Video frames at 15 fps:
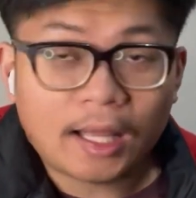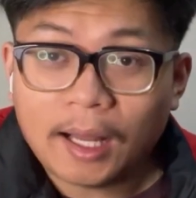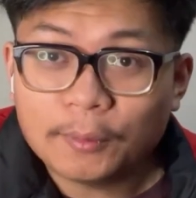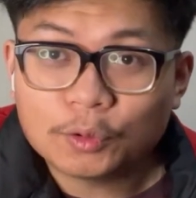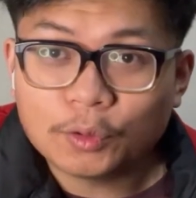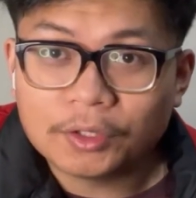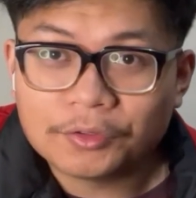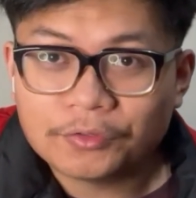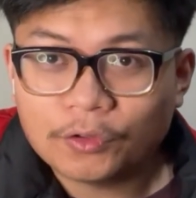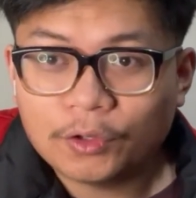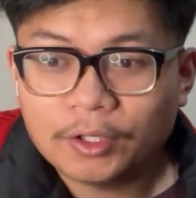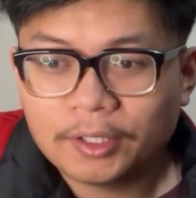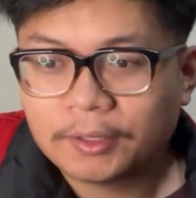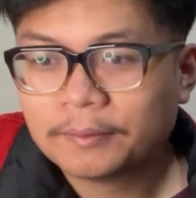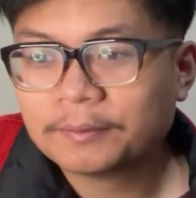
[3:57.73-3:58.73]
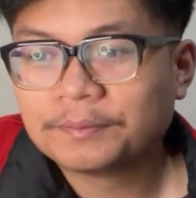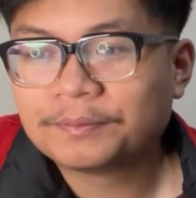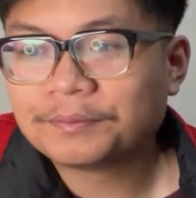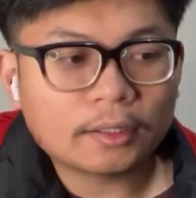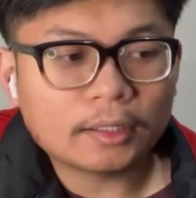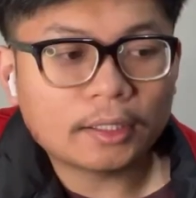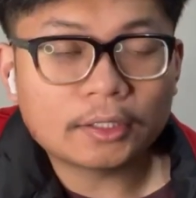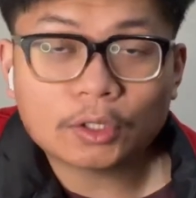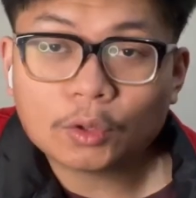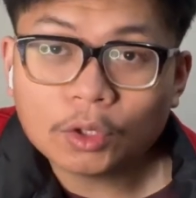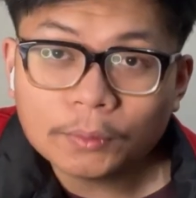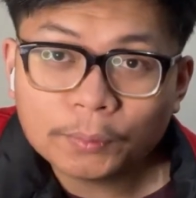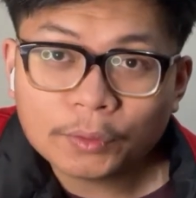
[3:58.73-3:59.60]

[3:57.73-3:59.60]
I'm 24. And the chord